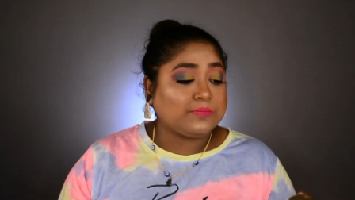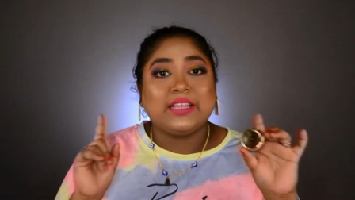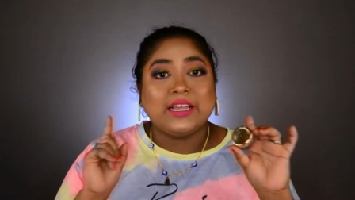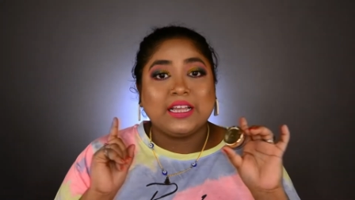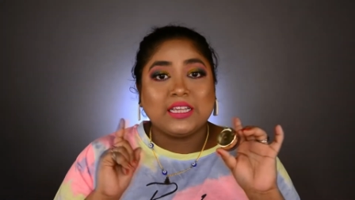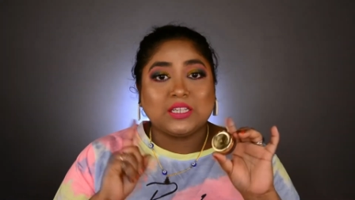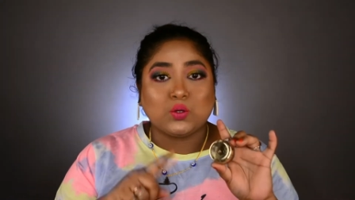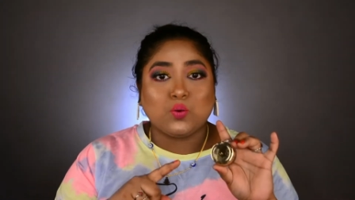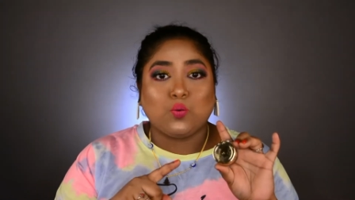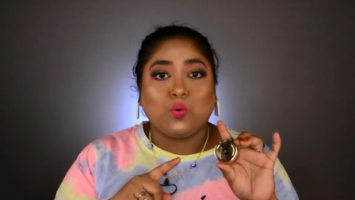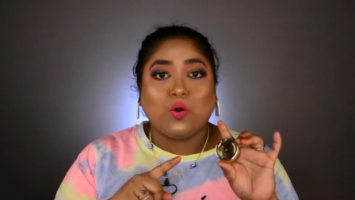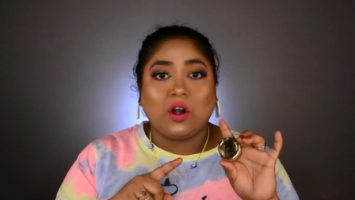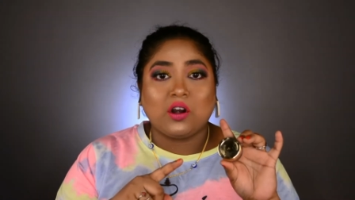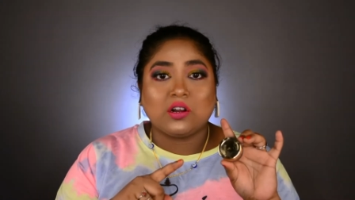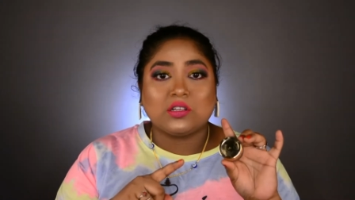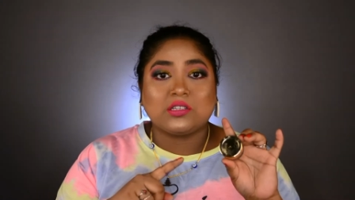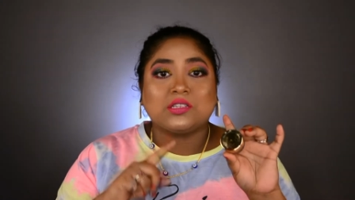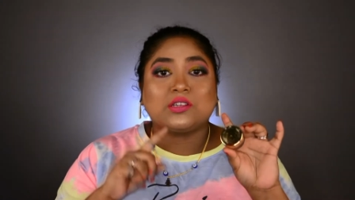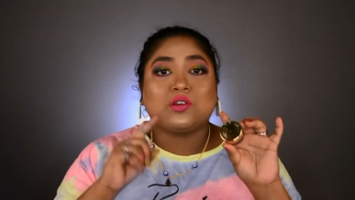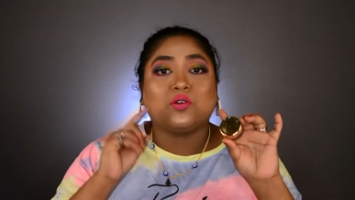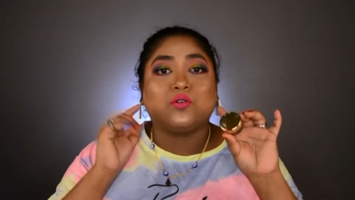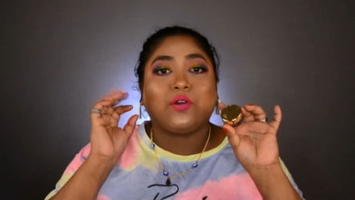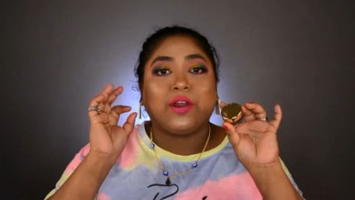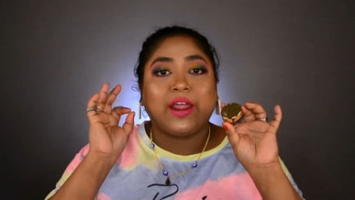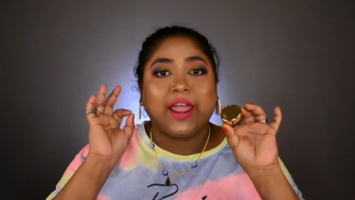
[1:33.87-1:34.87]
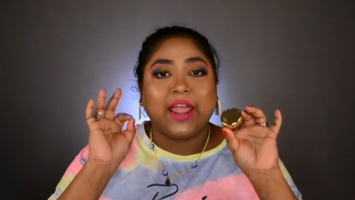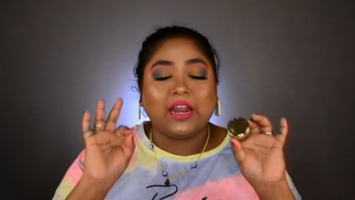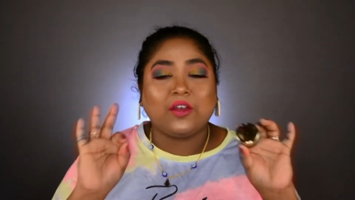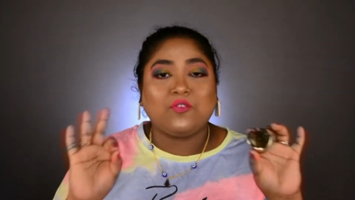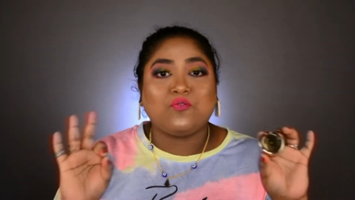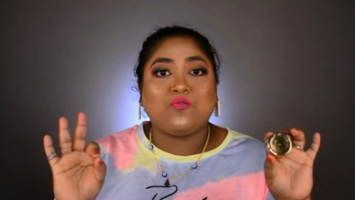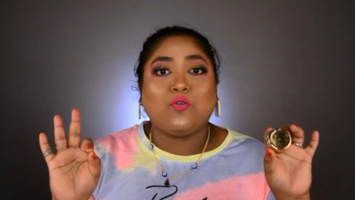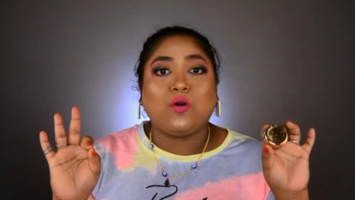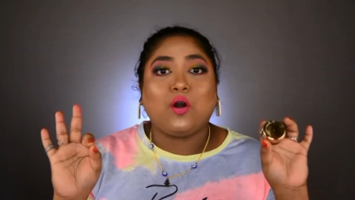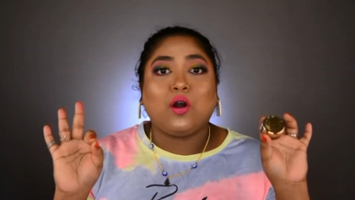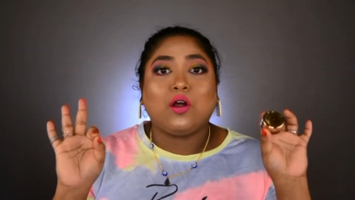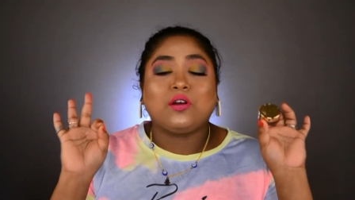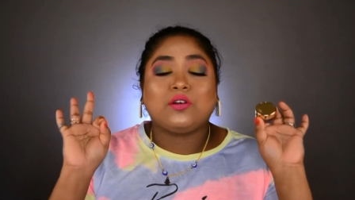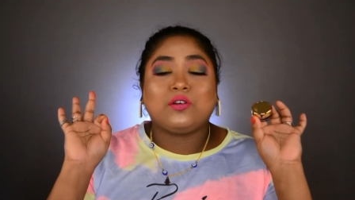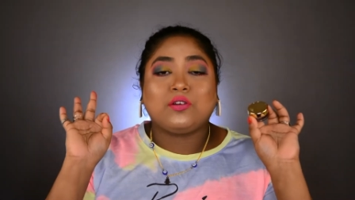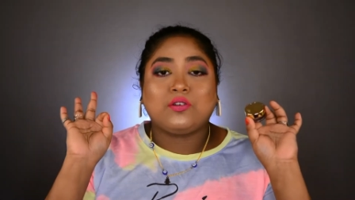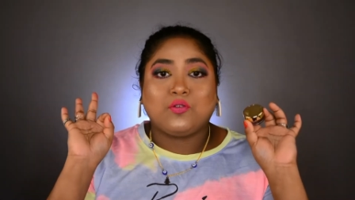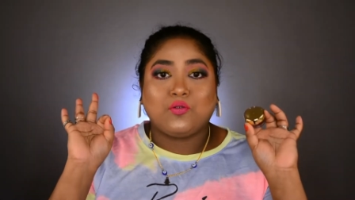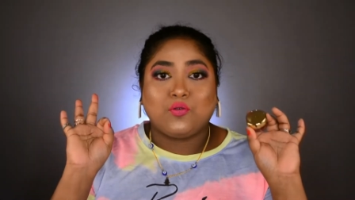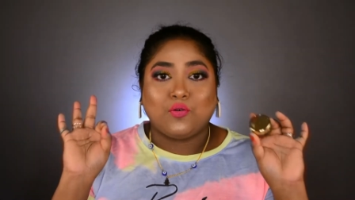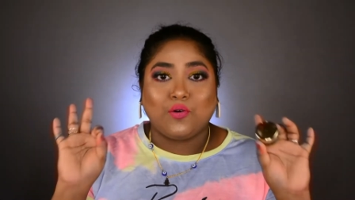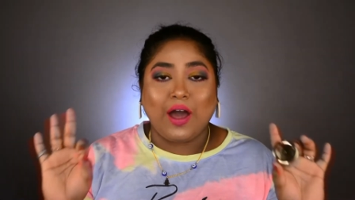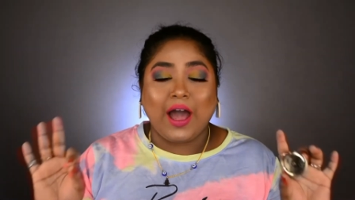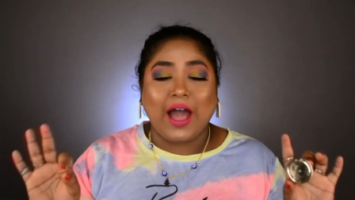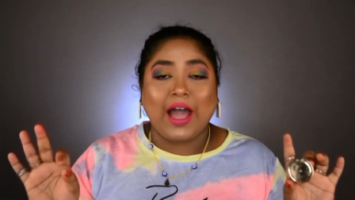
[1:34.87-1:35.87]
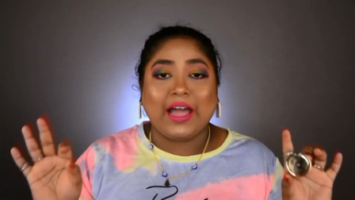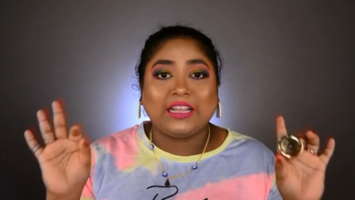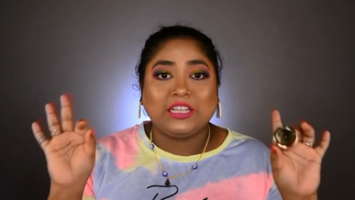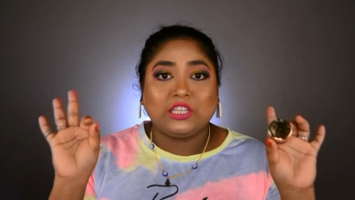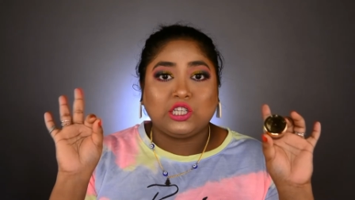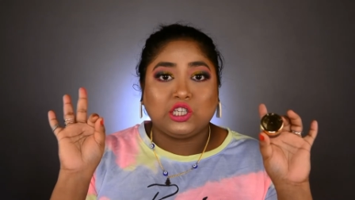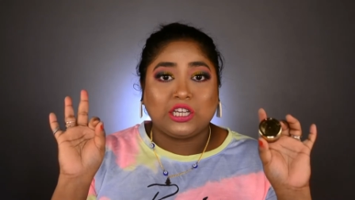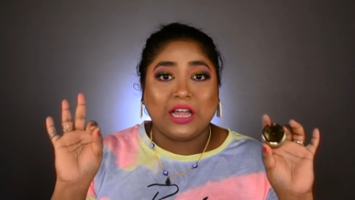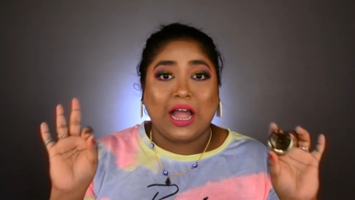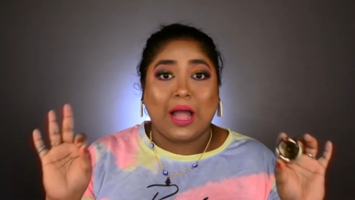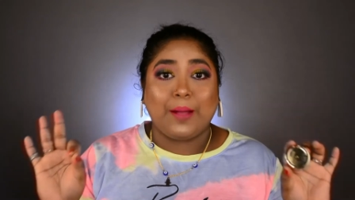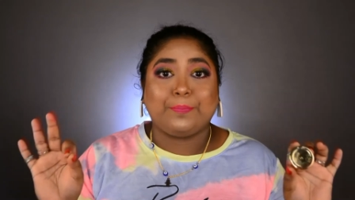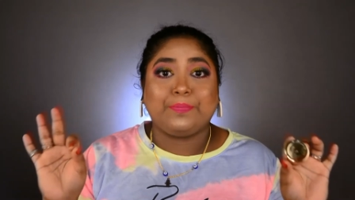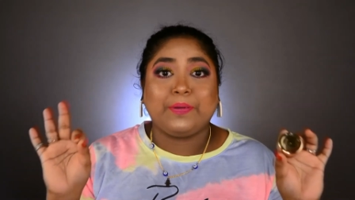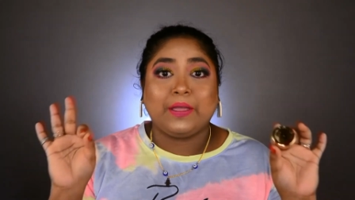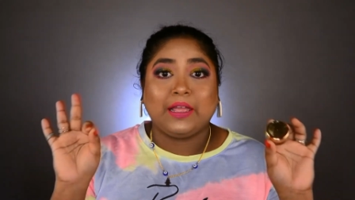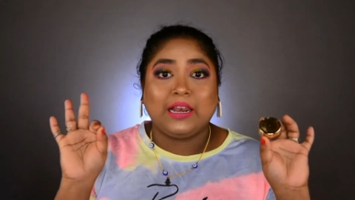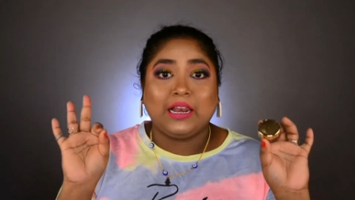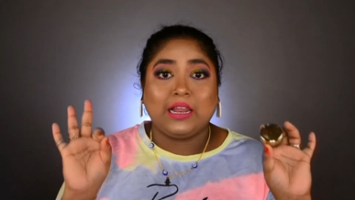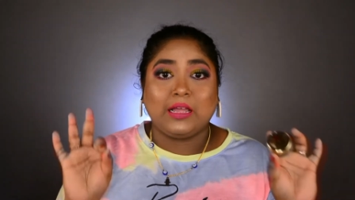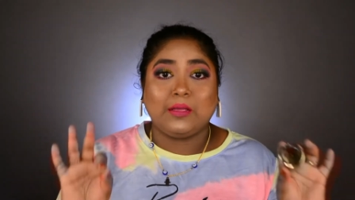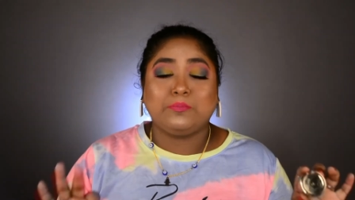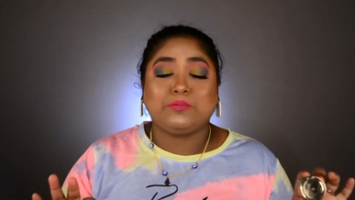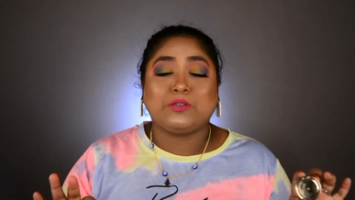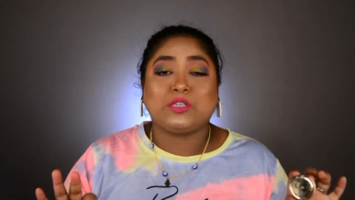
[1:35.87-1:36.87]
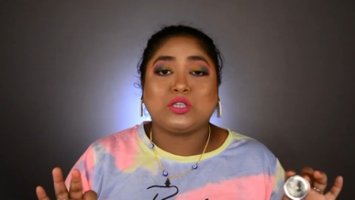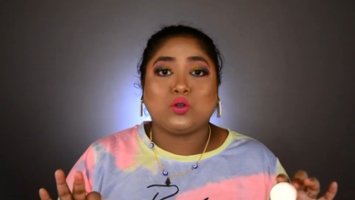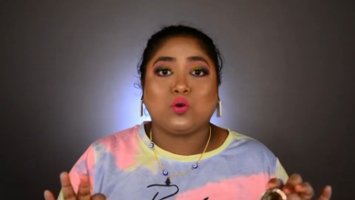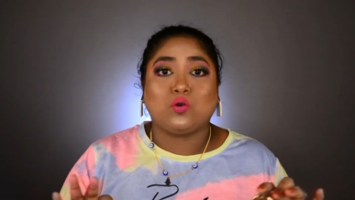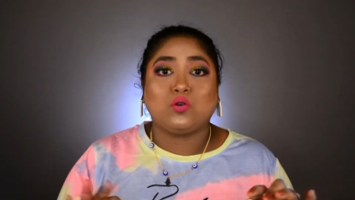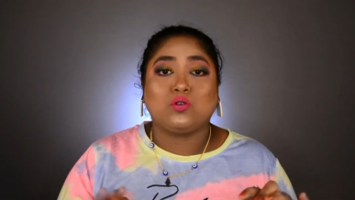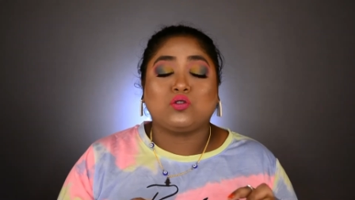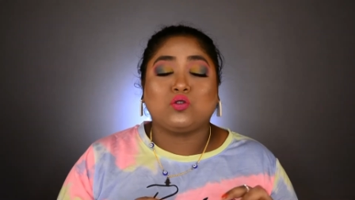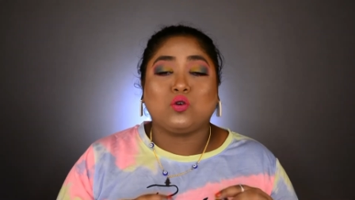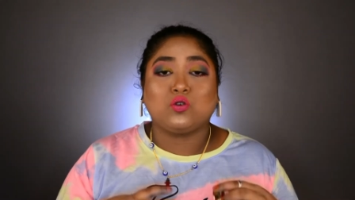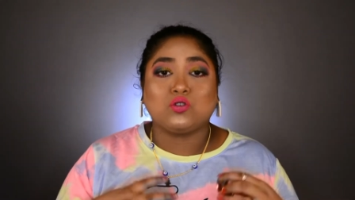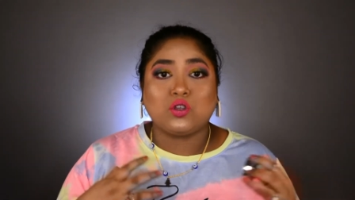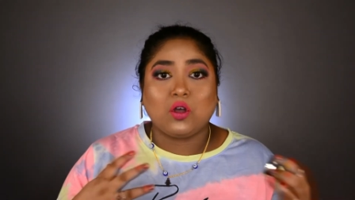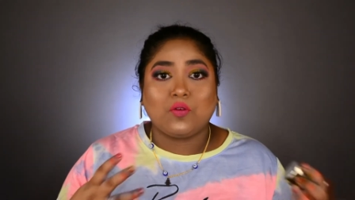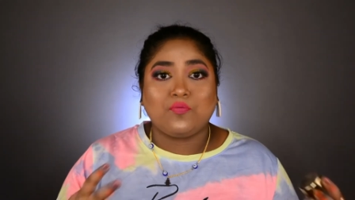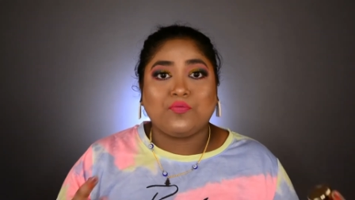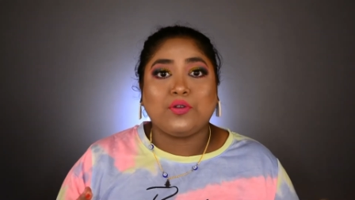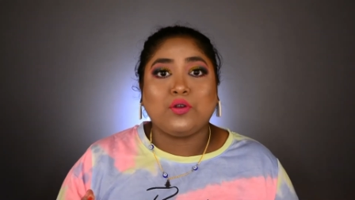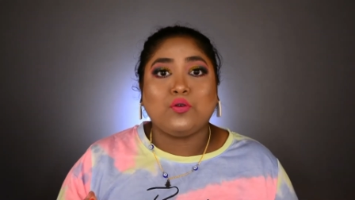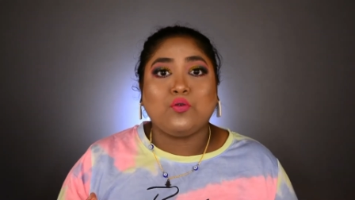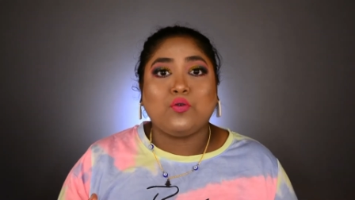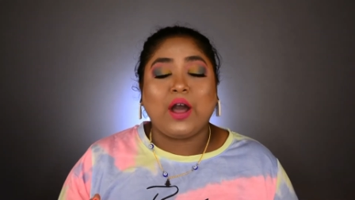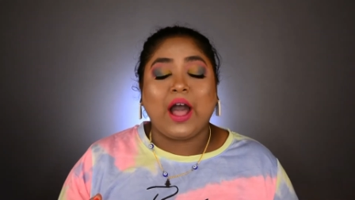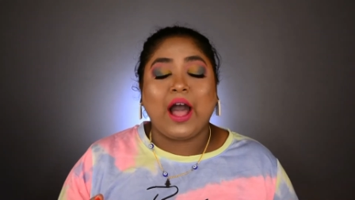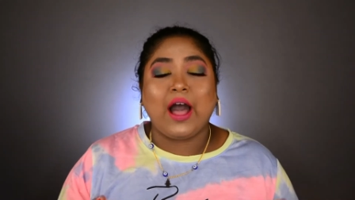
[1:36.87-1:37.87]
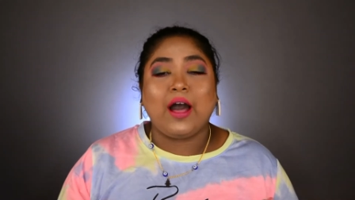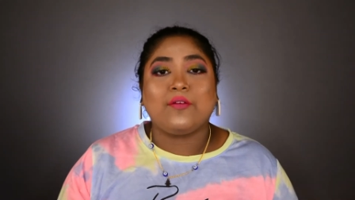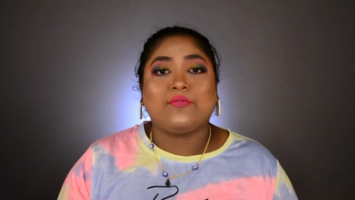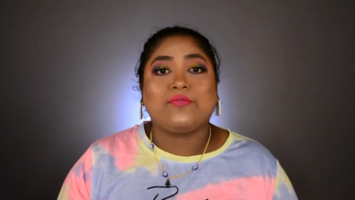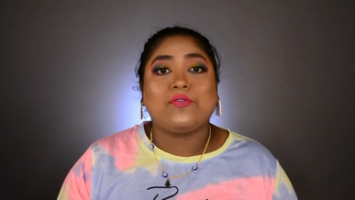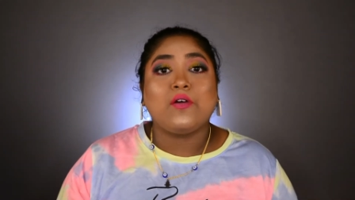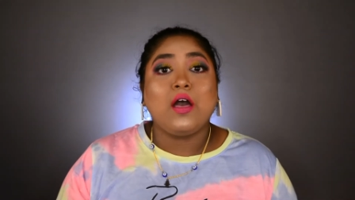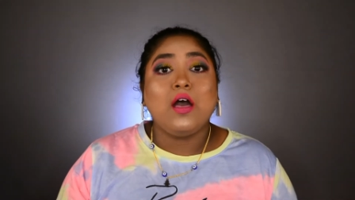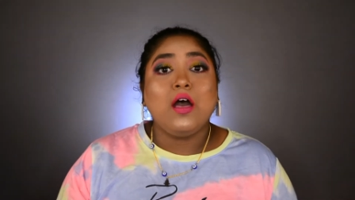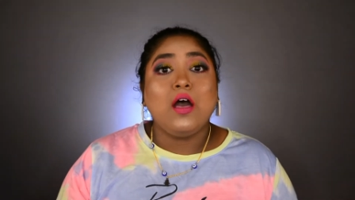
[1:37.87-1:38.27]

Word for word: This works great for dry chappy lips. So those of you have